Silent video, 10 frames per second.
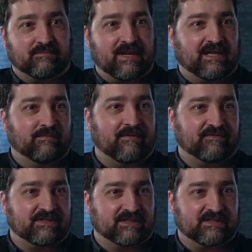in making
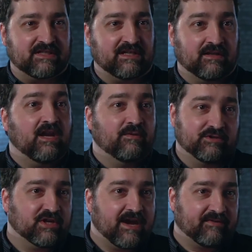Memphis succeed,
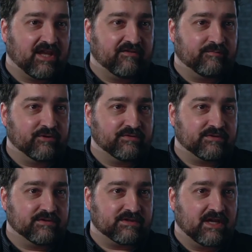which you have a lot of
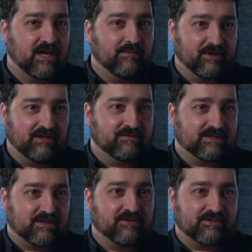boosters, but you
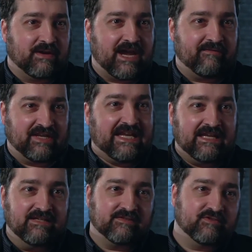just also have an
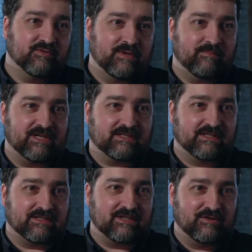ease of doing
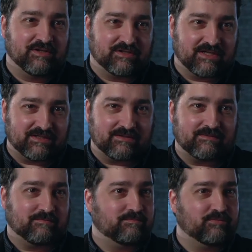business. You can just
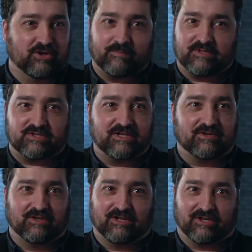put up a
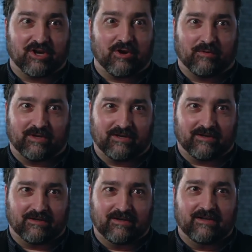shingle and go
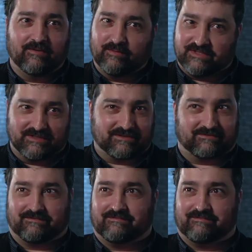here, which is,